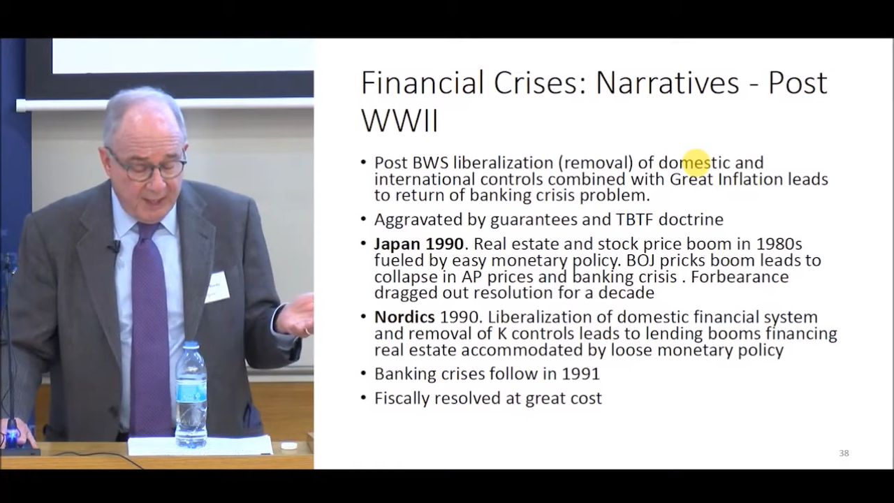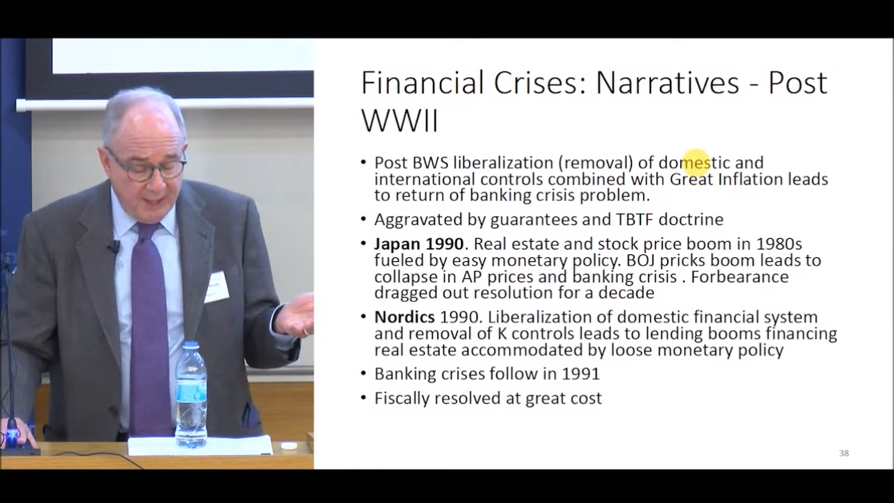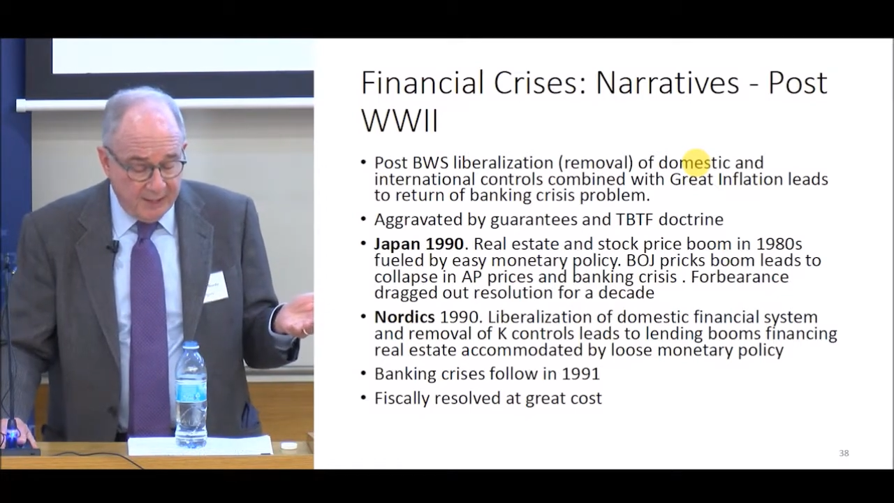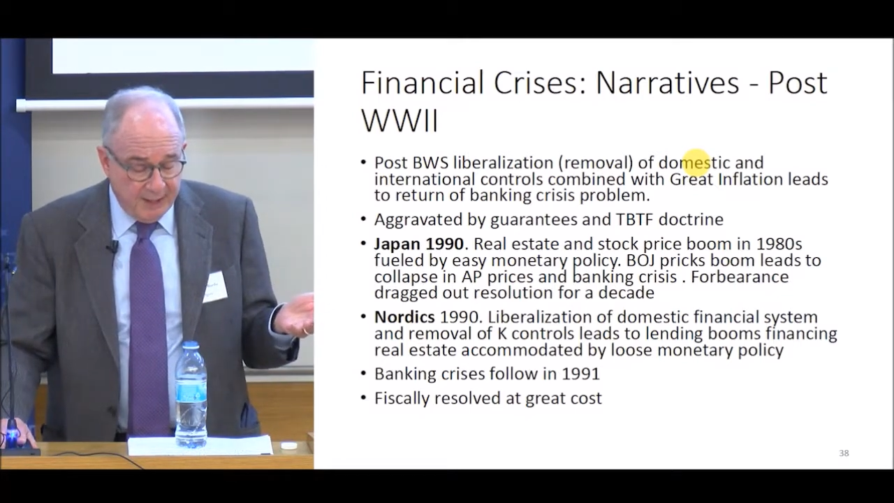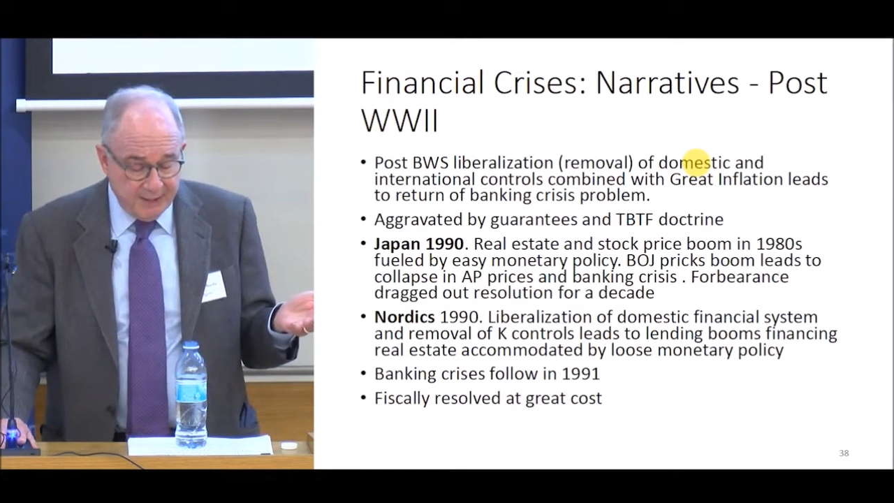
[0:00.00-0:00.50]

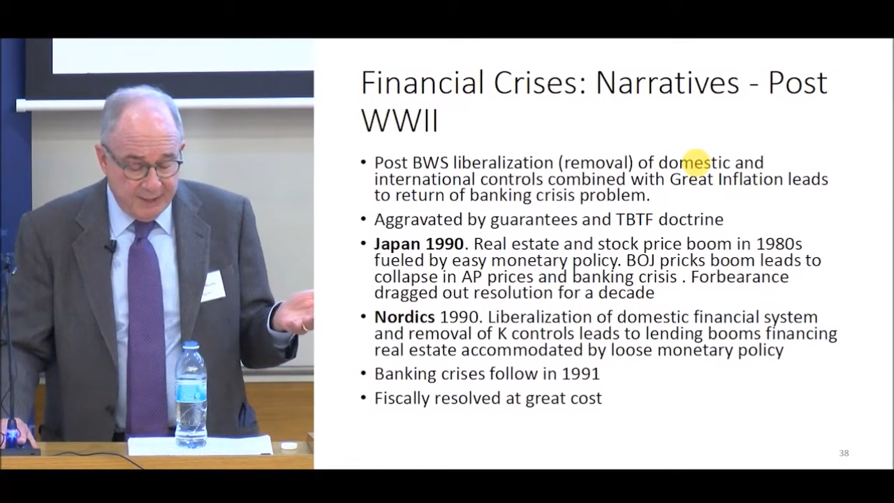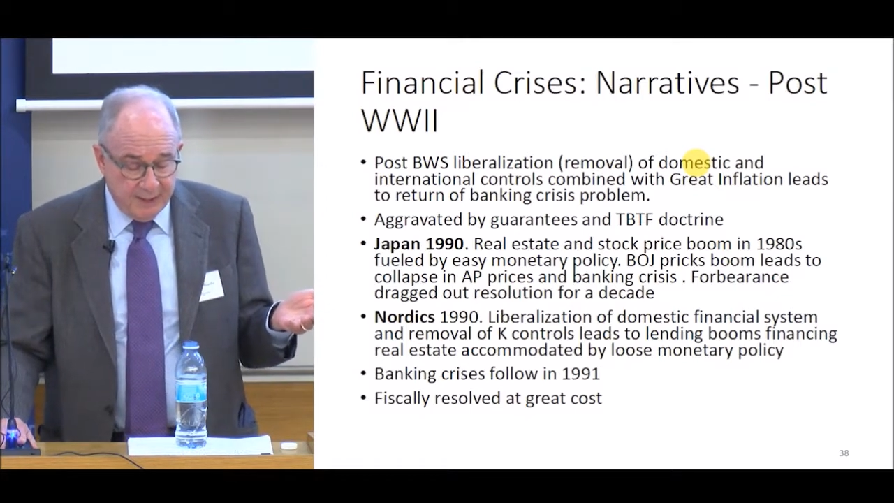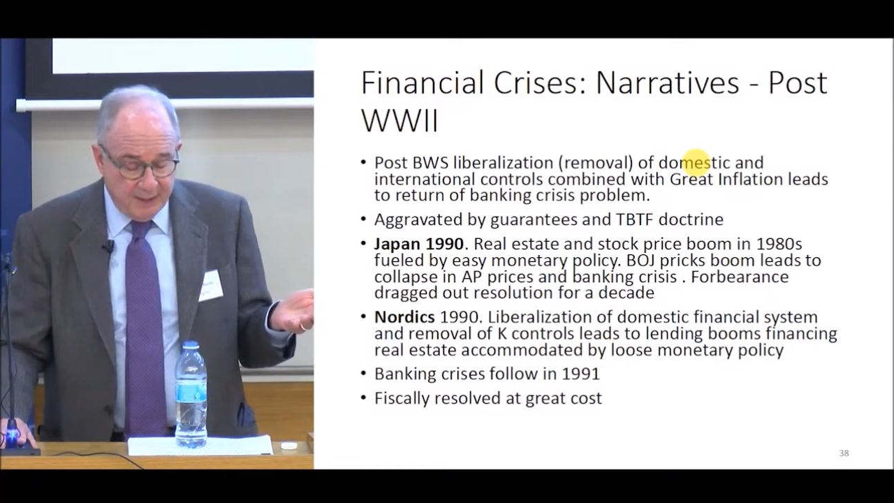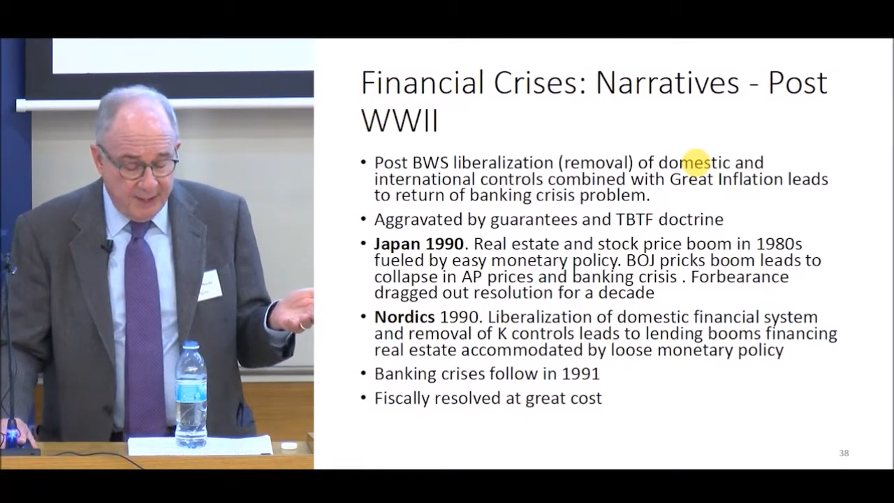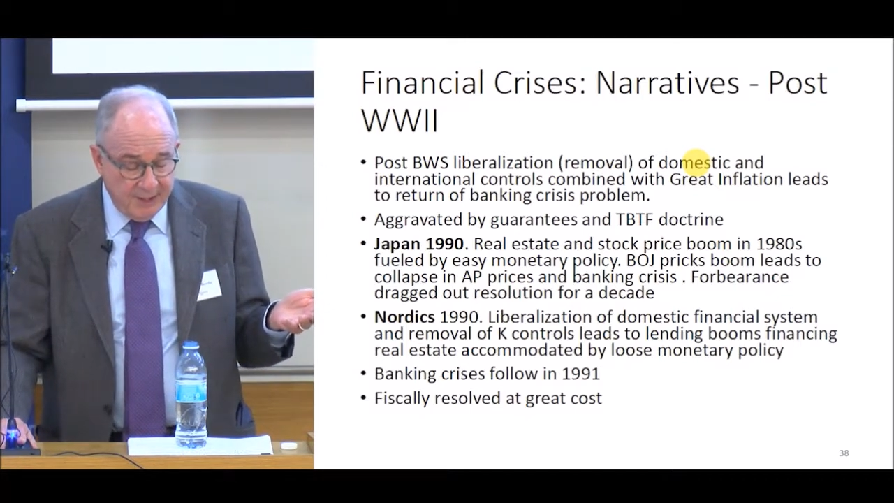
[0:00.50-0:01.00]
in
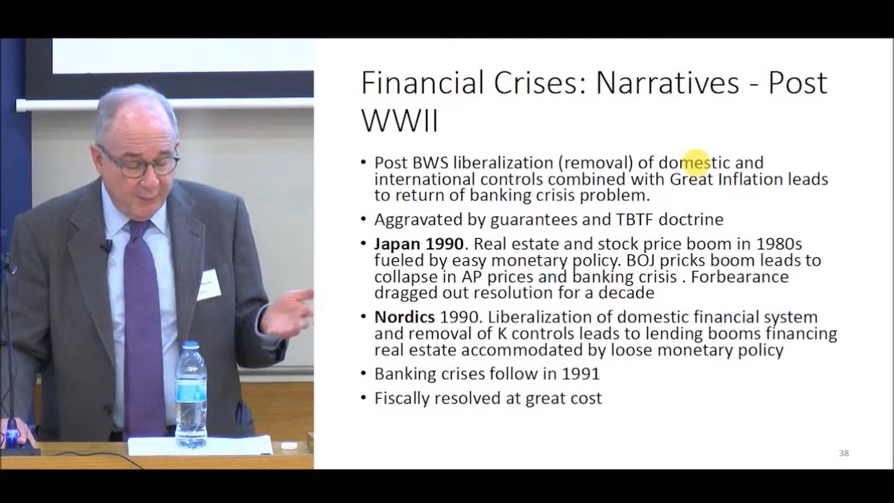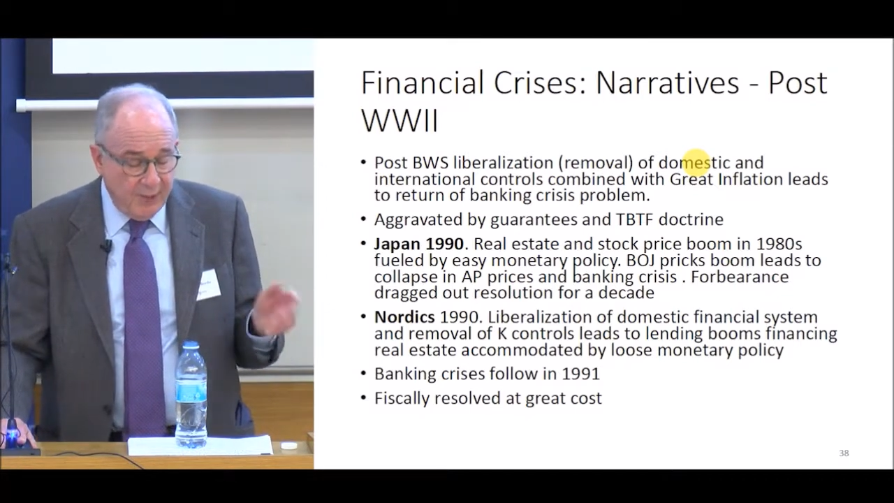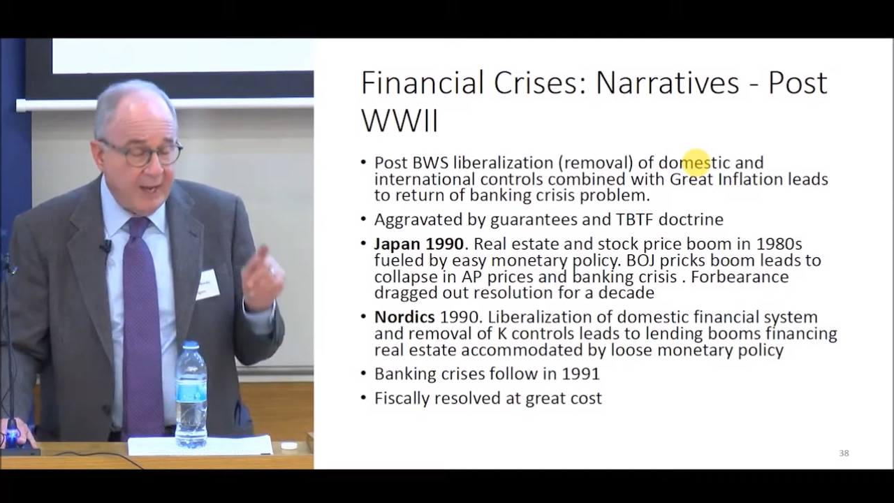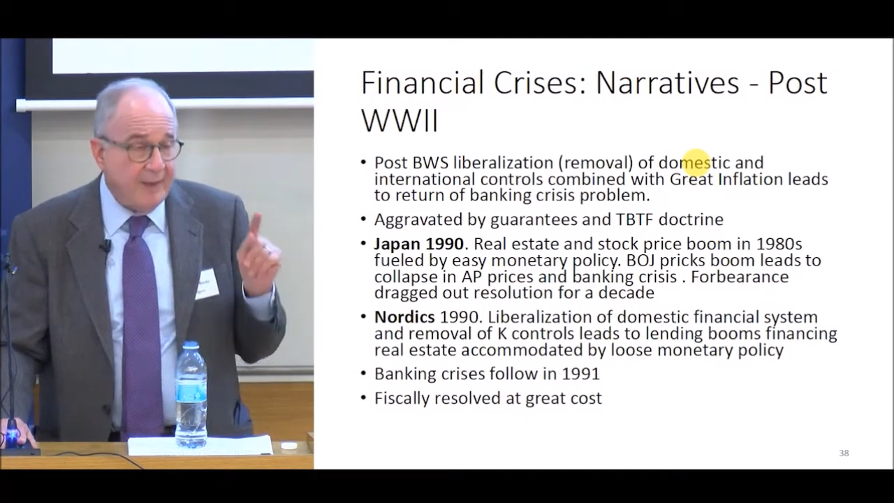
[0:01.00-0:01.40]
1991,